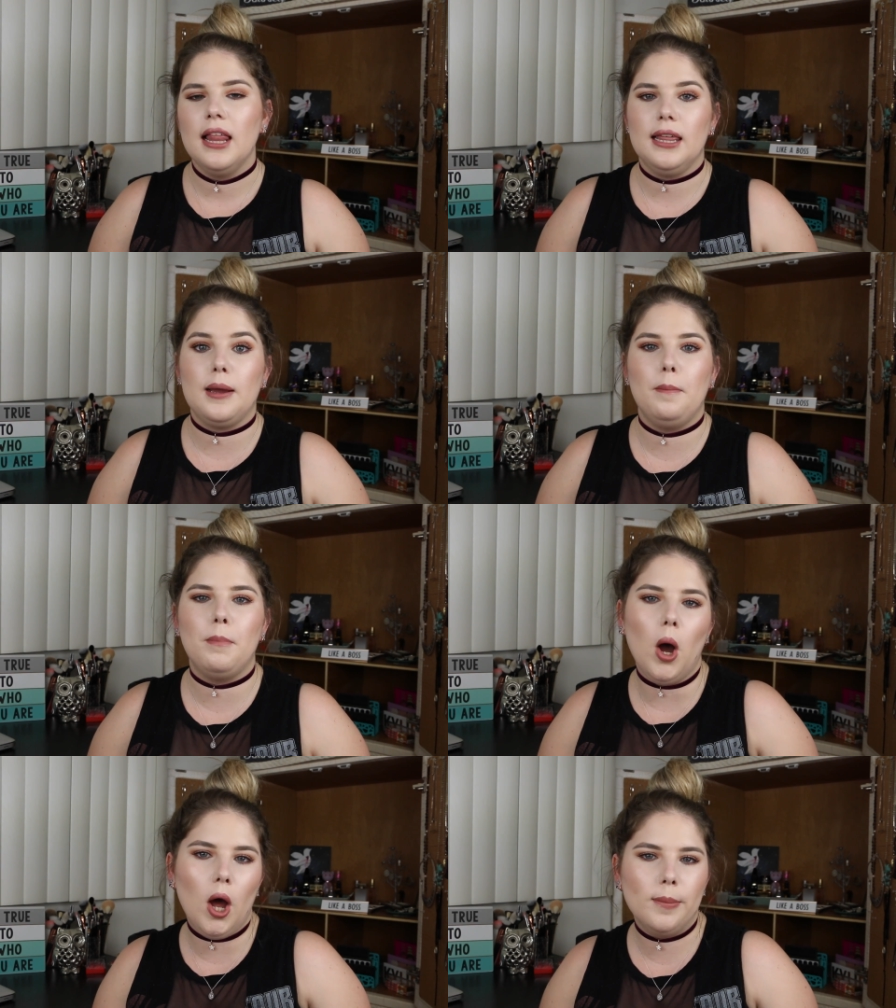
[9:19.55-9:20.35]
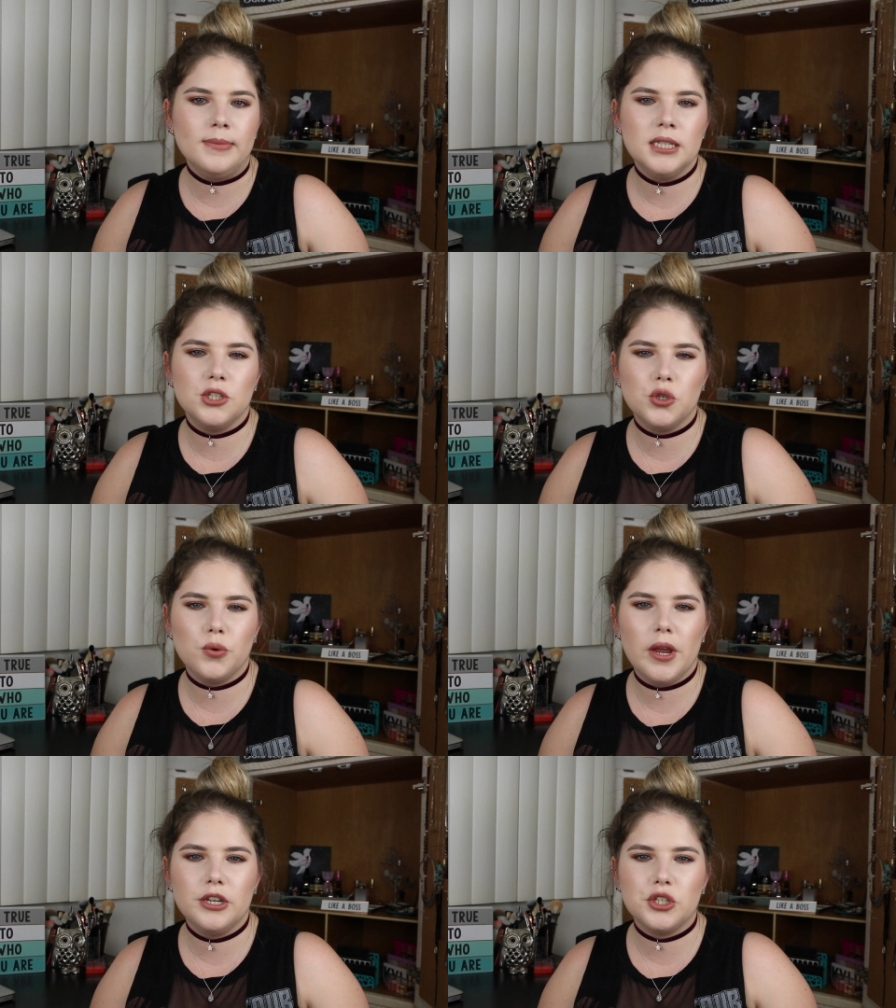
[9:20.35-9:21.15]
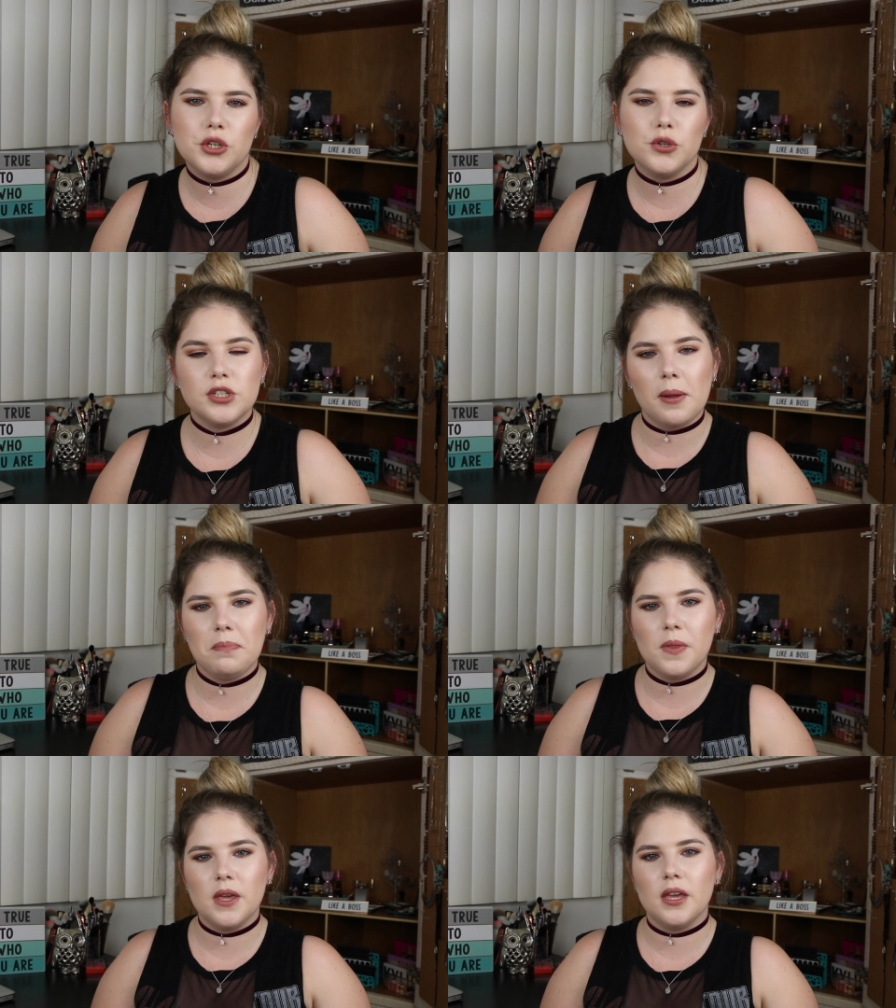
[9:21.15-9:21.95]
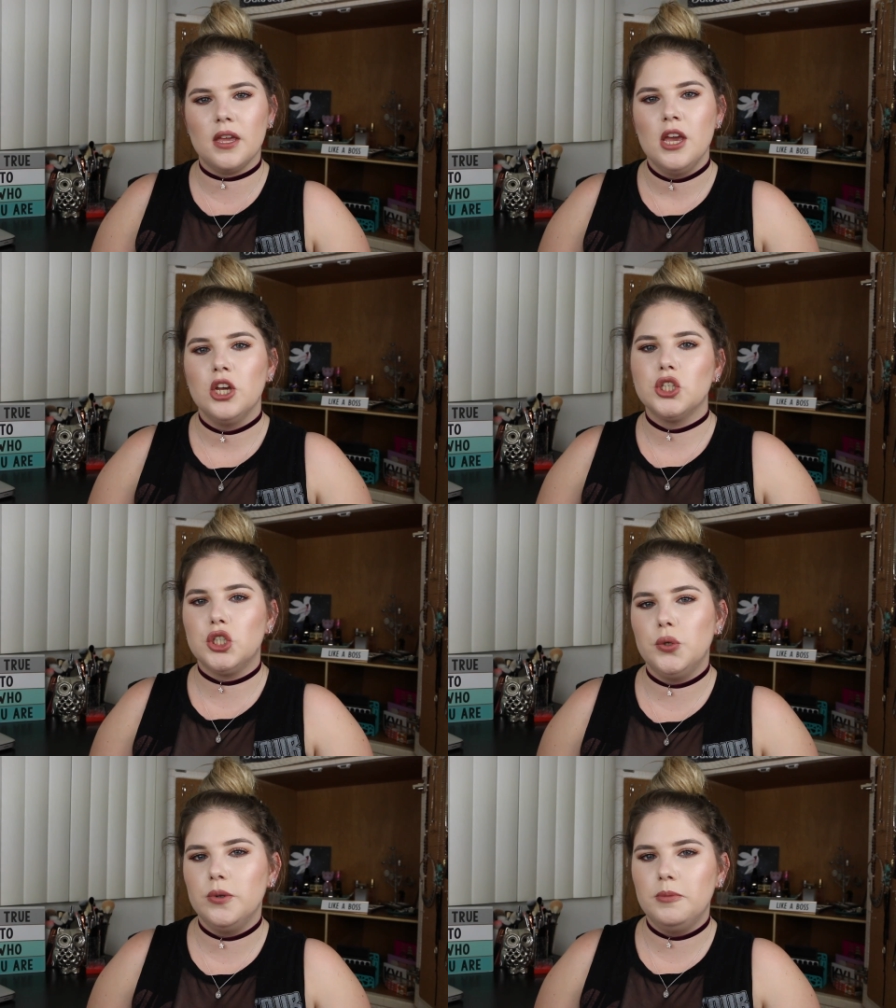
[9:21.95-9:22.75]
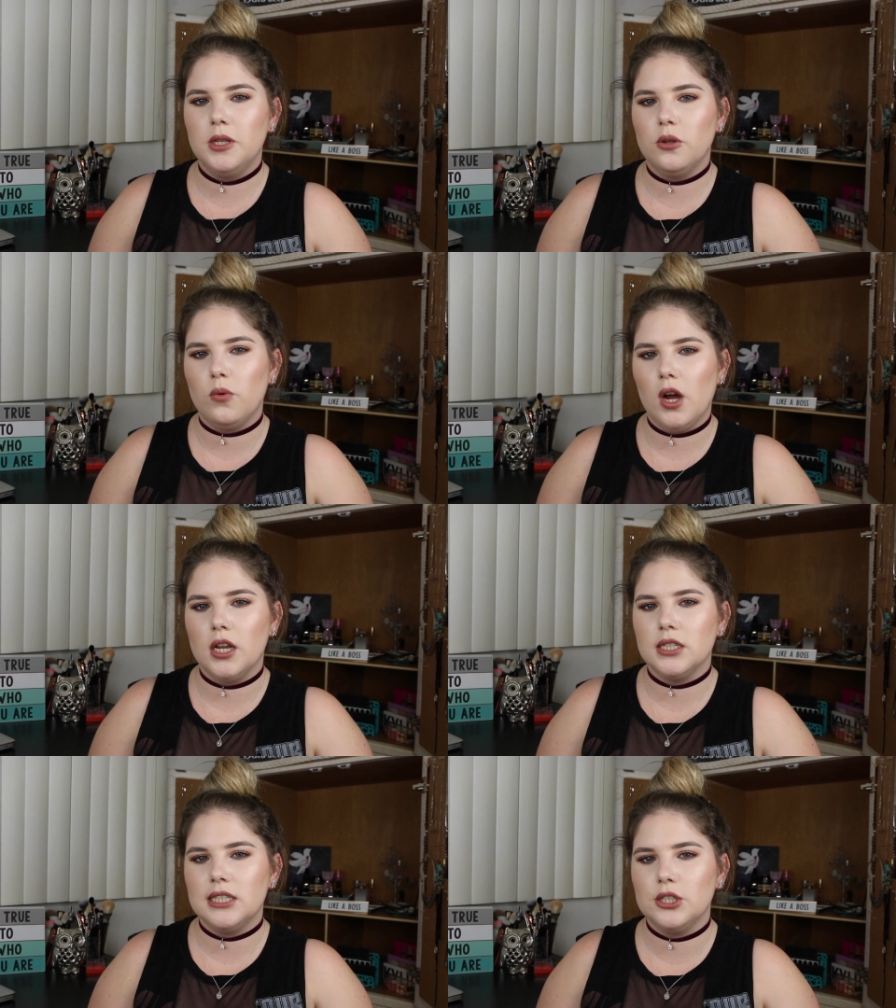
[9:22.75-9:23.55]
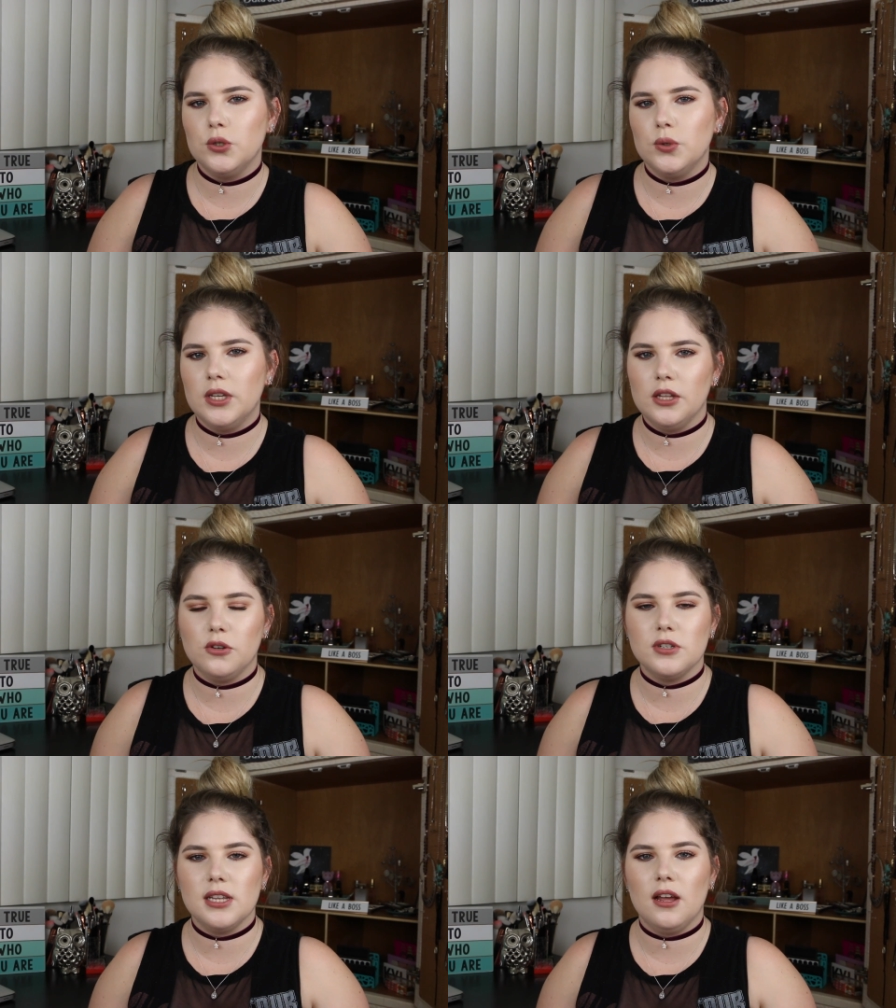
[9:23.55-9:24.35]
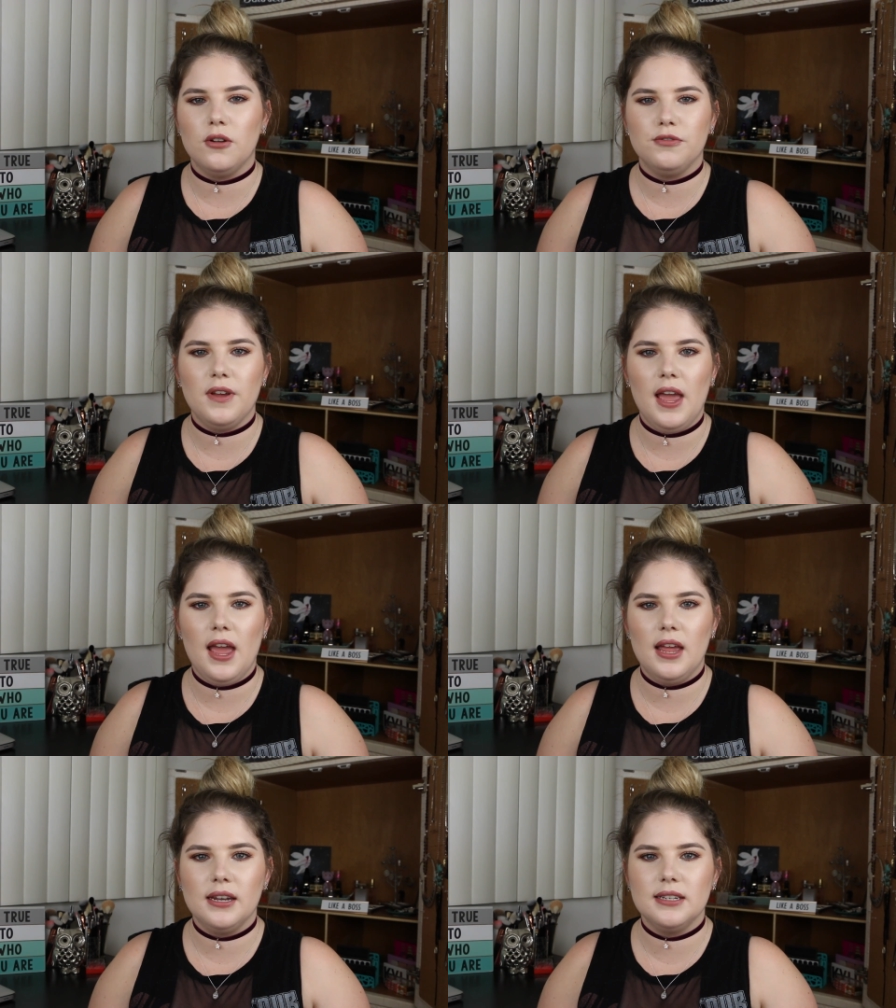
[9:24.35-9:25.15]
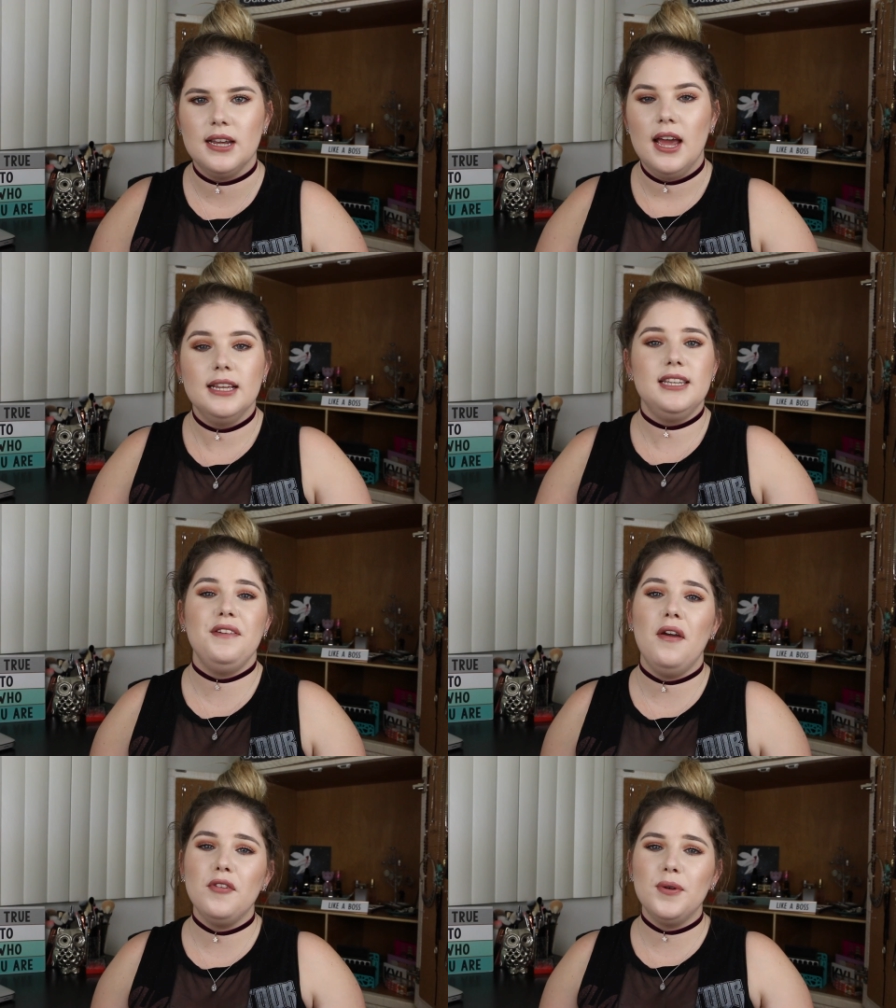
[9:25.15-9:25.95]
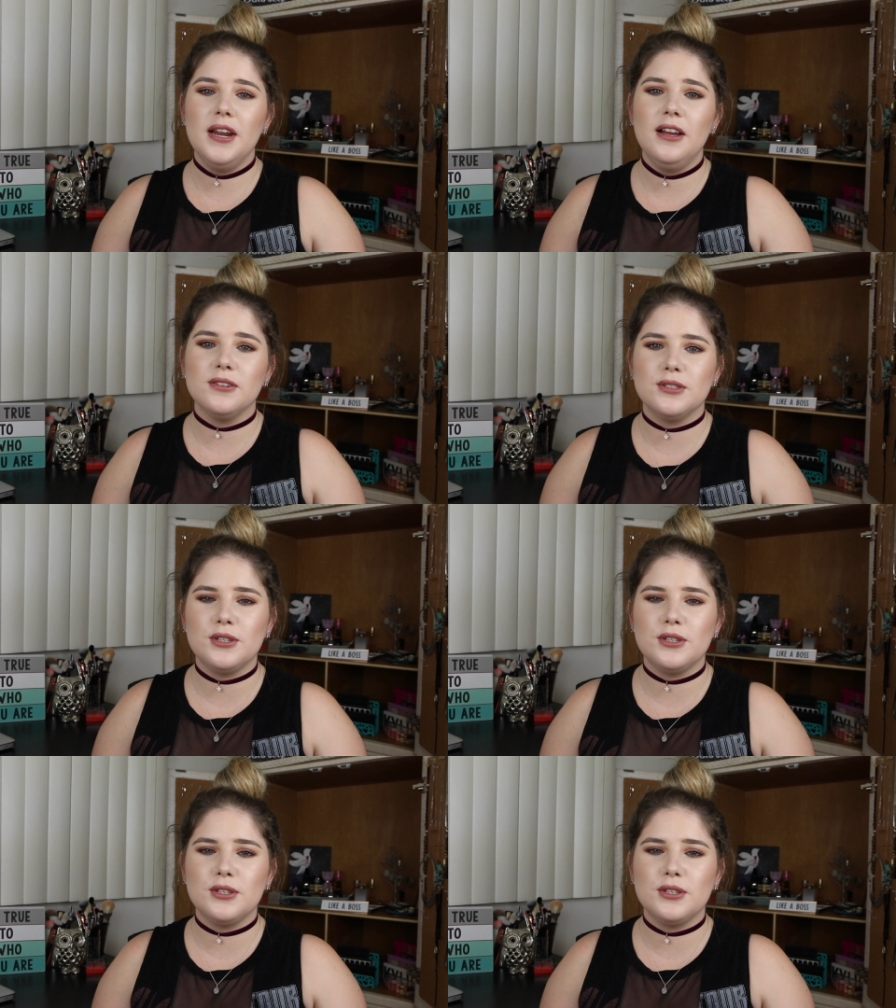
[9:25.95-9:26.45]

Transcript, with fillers: like a bomb situation or something, she would be the one to kill herself and save everyone else.